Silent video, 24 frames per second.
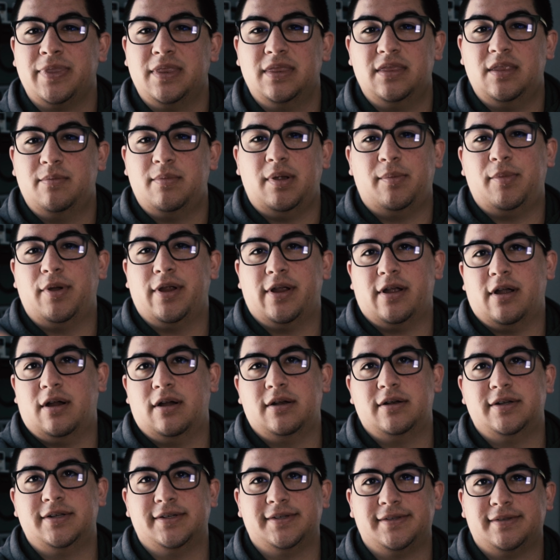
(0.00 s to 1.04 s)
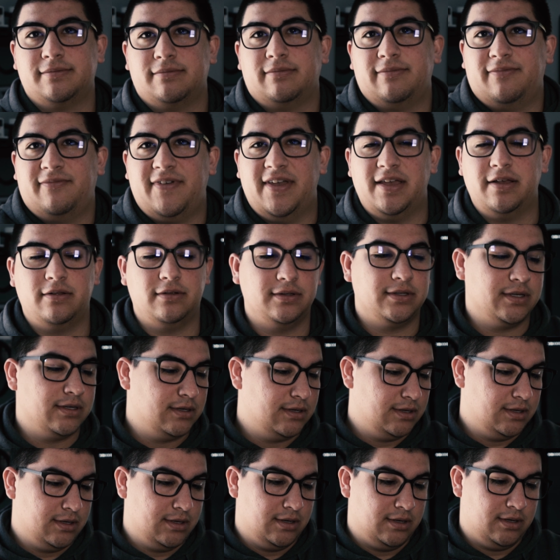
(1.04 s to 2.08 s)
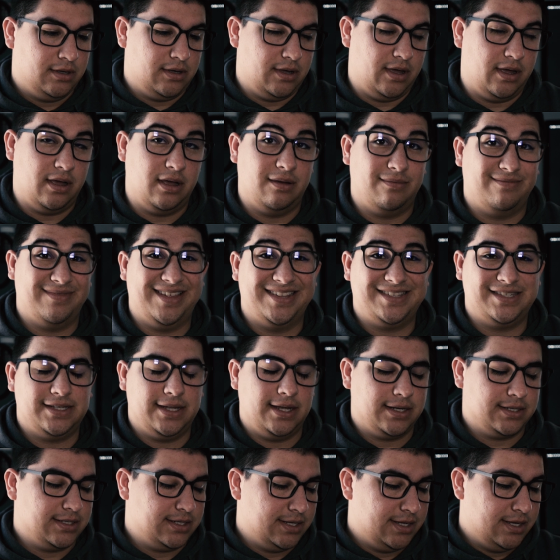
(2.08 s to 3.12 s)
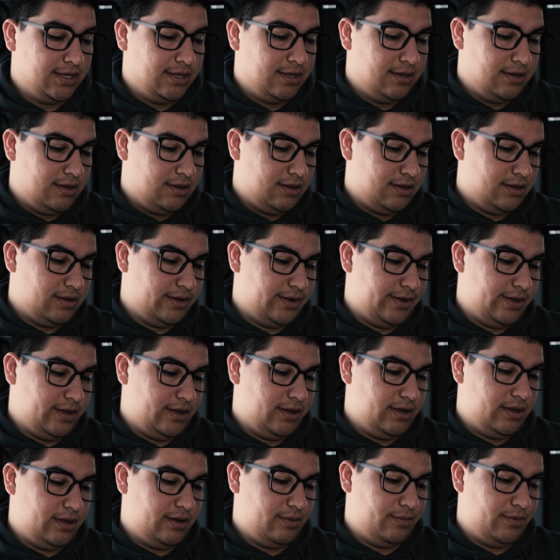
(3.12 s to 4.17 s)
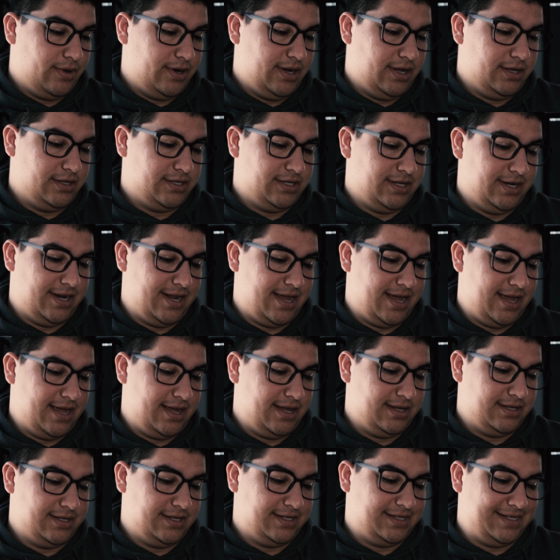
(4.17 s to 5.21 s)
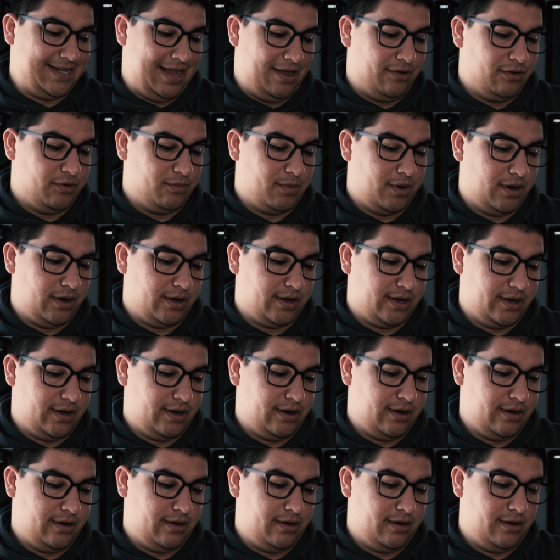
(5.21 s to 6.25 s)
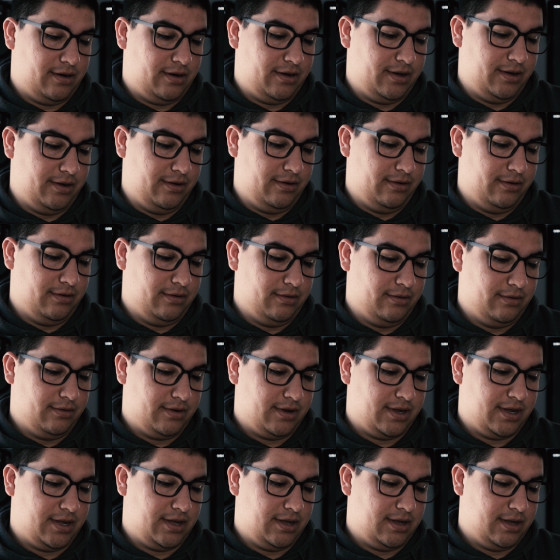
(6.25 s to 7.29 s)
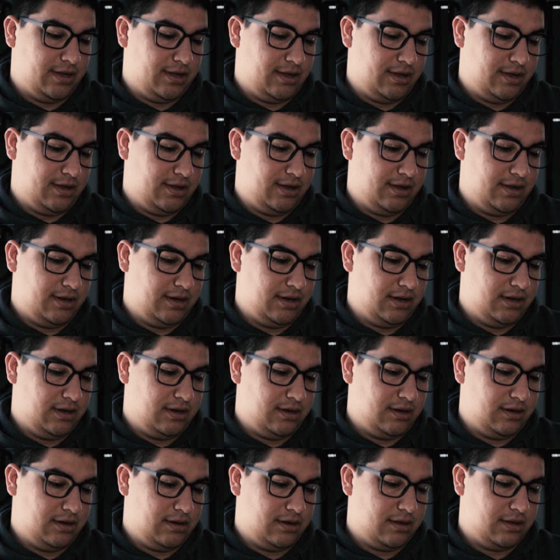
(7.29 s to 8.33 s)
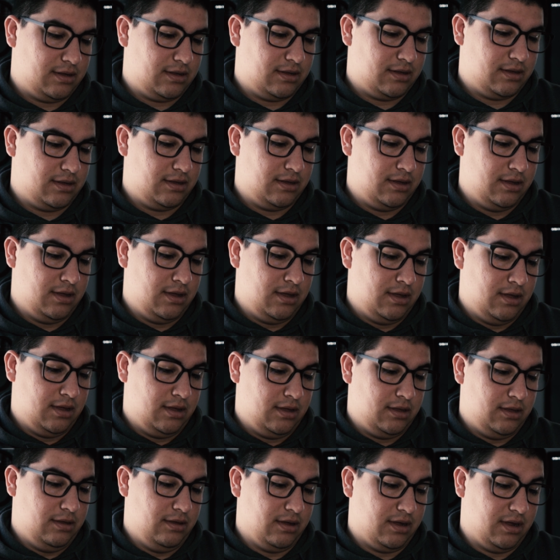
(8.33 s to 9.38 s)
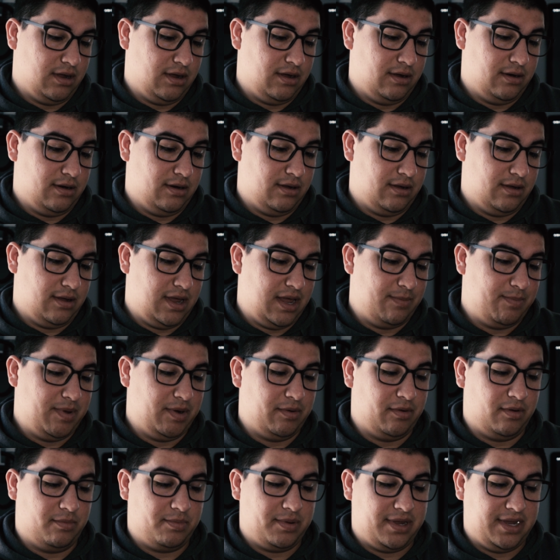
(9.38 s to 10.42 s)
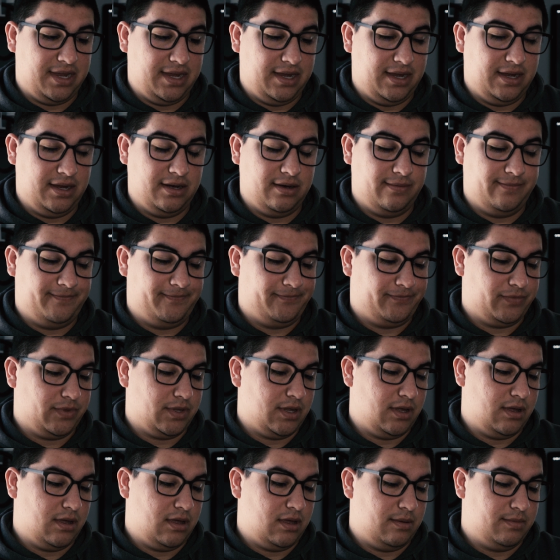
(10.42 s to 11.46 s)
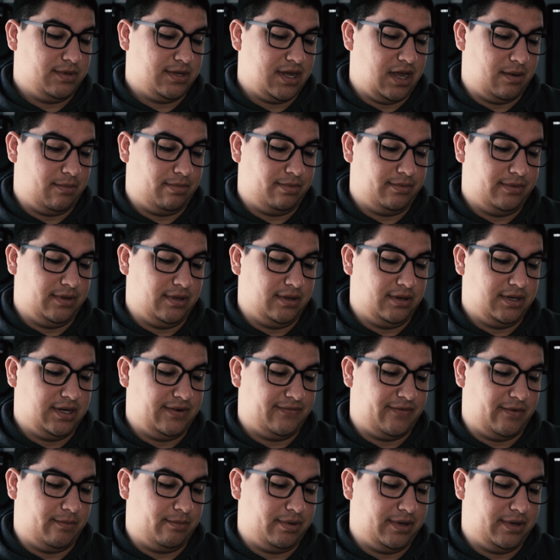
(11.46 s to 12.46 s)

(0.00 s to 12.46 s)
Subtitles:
the memory card just failed. That sucked. What else? It has a sound marker. You can go to A/B repeat. It's got the different